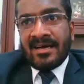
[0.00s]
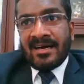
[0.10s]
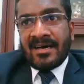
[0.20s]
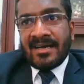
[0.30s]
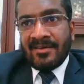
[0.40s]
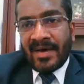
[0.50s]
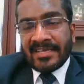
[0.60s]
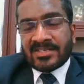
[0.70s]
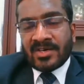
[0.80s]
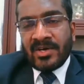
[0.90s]
uh,
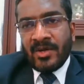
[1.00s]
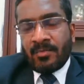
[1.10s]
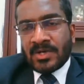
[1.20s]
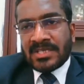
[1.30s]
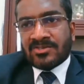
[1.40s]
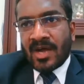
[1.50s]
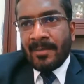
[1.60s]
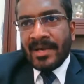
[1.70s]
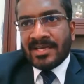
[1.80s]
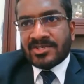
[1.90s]
device so you put the
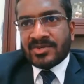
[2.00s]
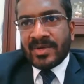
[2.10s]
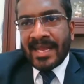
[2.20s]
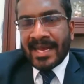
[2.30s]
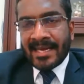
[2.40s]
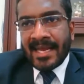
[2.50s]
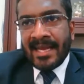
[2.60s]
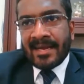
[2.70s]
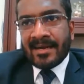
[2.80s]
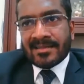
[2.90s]
swab into a
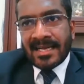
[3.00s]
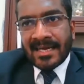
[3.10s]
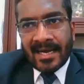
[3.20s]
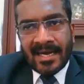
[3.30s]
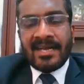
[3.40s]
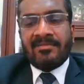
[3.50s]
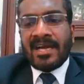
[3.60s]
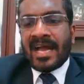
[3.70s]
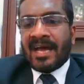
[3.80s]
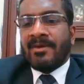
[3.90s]
container that container
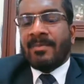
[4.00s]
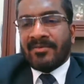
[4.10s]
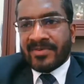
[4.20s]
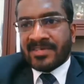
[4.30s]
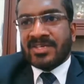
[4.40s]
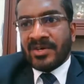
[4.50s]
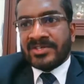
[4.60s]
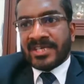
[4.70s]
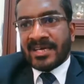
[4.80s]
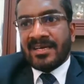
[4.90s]
will have a buffer solution